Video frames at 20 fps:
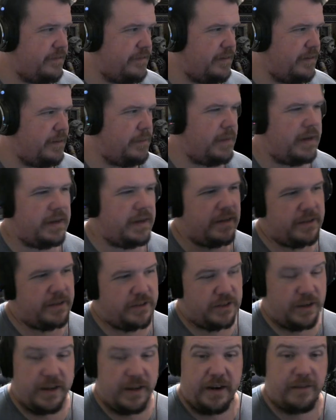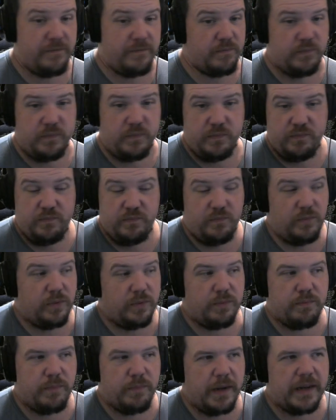and many
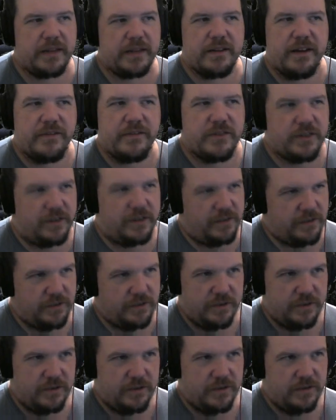life skills.